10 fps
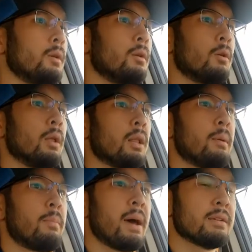Let
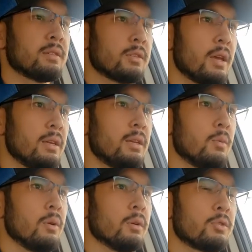me pass this
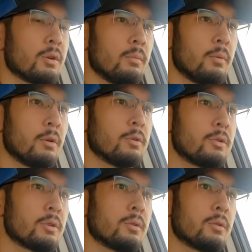18 wheeler trying to merge.